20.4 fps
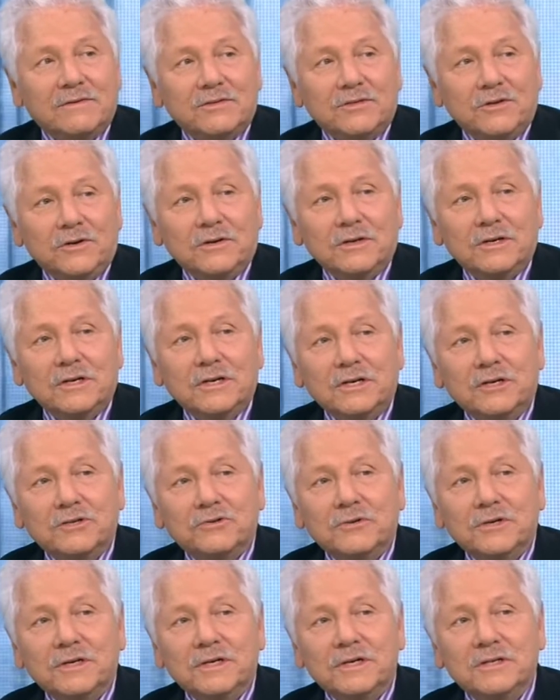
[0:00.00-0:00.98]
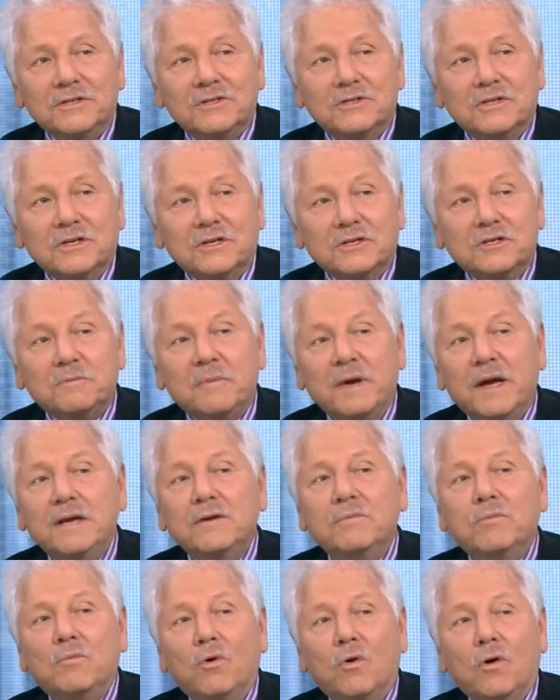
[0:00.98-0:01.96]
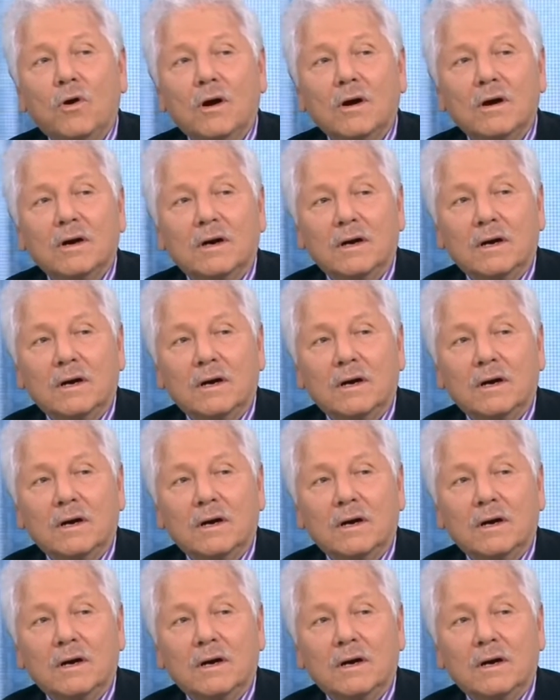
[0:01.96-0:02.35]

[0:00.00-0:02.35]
certain countries spend more